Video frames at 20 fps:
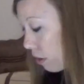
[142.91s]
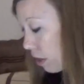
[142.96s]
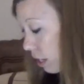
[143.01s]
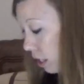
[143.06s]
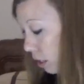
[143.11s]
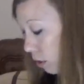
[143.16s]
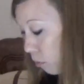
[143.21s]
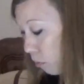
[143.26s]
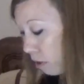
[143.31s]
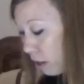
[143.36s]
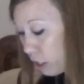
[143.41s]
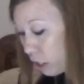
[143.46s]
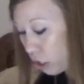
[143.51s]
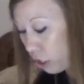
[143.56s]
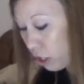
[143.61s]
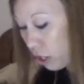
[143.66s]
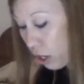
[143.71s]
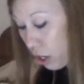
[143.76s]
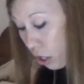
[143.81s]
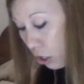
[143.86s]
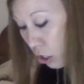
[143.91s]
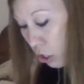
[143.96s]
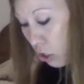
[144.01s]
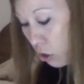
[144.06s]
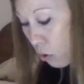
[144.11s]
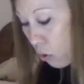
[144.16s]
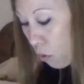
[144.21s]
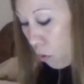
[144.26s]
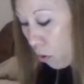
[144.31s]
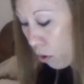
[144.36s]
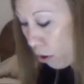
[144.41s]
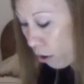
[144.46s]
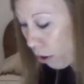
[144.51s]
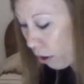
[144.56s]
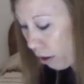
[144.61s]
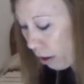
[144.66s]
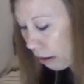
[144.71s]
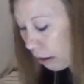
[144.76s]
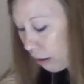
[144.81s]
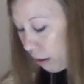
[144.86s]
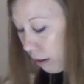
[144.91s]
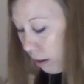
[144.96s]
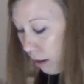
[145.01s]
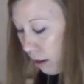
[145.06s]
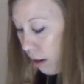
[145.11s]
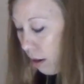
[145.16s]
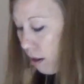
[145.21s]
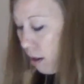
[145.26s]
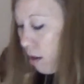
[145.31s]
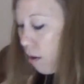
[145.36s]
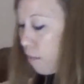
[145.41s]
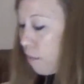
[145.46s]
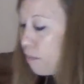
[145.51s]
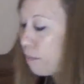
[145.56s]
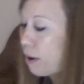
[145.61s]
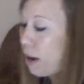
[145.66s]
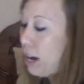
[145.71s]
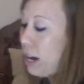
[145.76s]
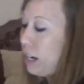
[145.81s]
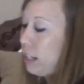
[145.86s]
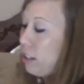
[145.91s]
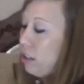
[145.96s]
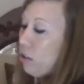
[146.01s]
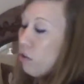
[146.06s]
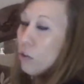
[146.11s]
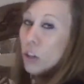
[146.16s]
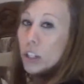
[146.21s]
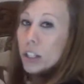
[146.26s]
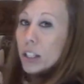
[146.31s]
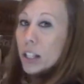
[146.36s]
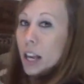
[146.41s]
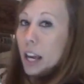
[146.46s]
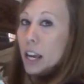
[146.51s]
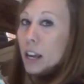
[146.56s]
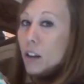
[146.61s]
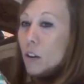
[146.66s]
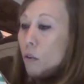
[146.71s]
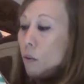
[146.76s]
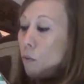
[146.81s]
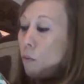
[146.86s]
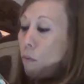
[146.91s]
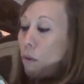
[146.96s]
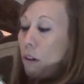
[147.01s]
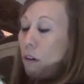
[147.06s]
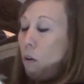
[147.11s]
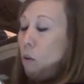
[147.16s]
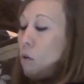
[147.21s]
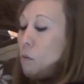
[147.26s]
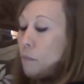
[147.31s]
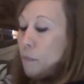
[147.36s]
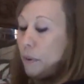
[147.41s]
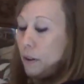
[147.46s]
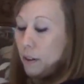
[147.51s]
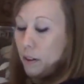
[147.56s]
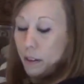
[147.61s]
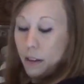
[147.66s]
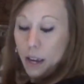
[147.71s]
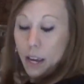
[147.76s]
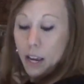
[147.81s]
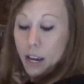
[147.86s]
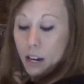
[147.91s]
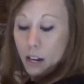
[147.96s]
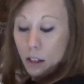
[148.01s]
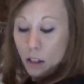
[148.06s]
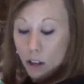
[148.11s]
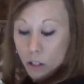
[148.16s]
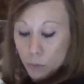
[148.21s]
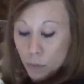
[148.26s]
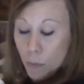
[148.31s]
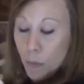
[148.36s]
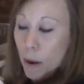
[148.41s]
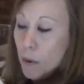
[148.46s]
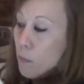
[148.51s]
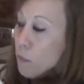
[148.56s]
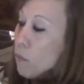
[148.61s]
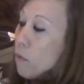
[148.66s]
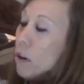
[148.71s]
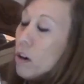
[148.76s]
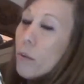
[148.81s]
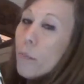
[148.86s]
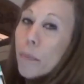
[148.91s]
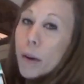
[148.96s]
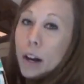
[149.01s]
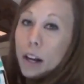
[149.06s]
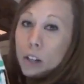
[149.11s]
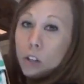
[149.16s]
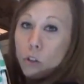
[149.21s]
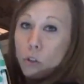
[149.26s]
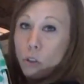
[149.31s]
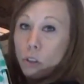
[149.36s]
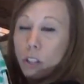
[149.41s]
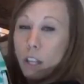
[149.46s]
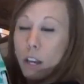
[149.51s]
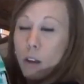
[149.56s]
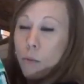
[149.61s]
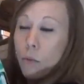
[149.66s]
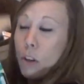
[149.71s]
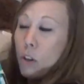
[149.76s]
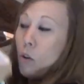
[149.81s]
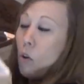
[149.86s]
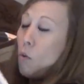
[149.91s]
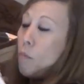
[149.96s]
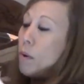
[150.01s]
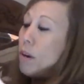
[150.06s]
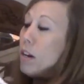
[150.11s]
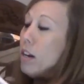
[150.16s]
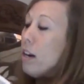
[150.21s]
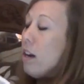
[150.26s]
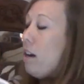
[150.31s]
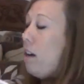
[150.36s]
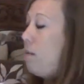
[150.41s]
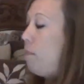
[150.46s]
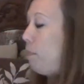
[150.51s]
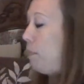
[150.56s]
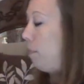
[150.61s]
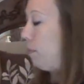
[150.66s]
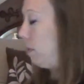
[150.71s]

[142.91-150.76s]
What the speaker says: this is what your box looks like. Oh, and I lost my paperwork. Box looks like when you open it up.